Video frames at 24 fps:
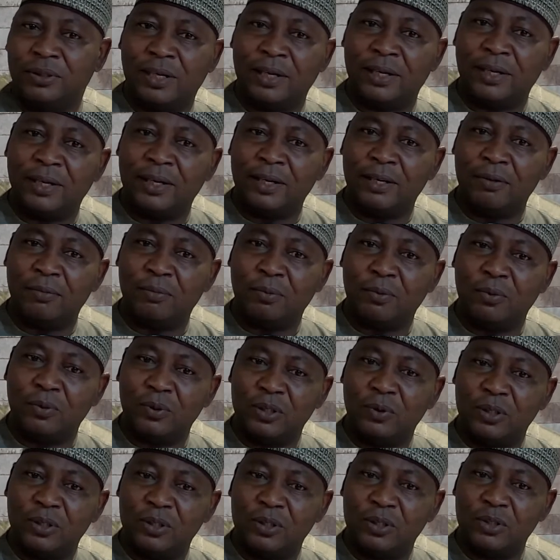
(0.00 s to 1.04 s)
it either a
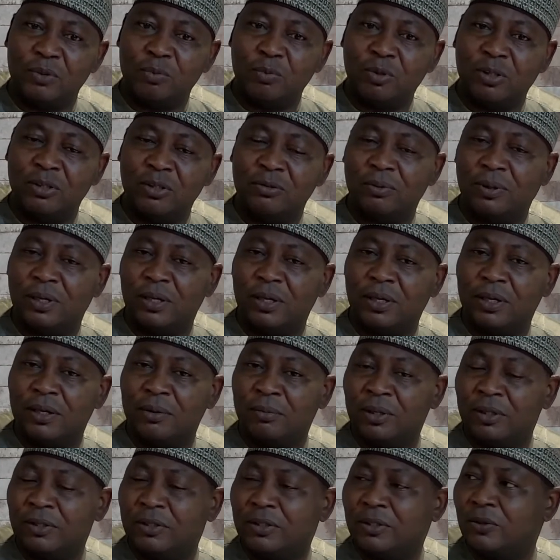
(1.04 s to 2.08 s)
policeman,
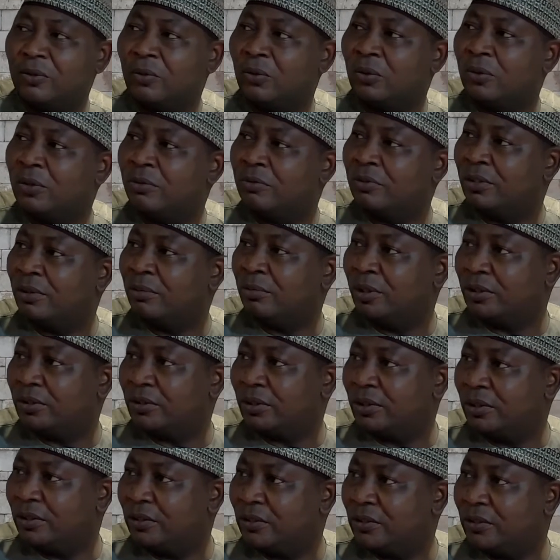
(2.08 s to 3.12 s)
paramilitary, or even the
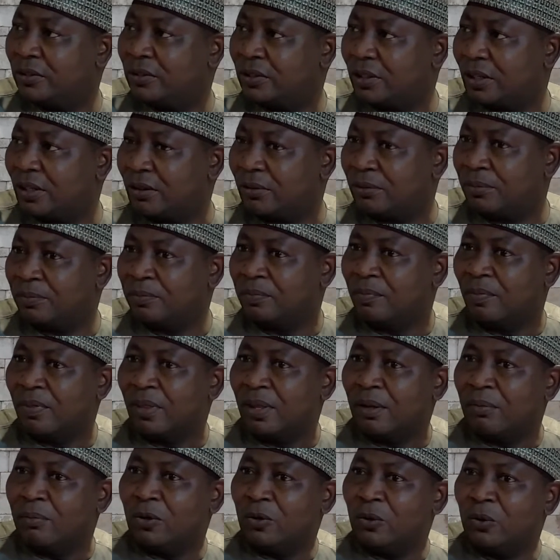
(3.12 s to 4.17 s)
military itself,
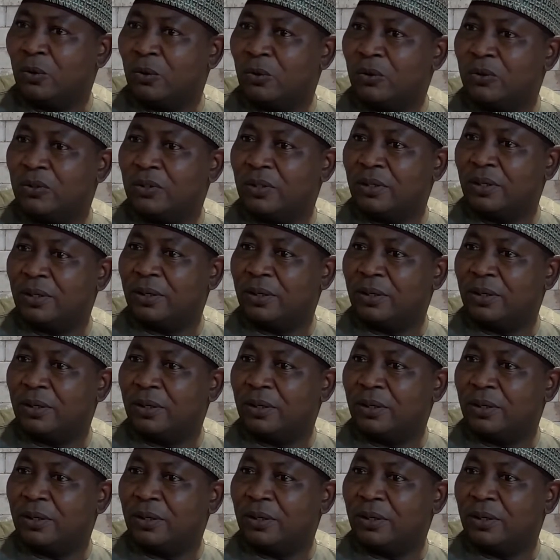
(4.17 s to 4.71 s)
because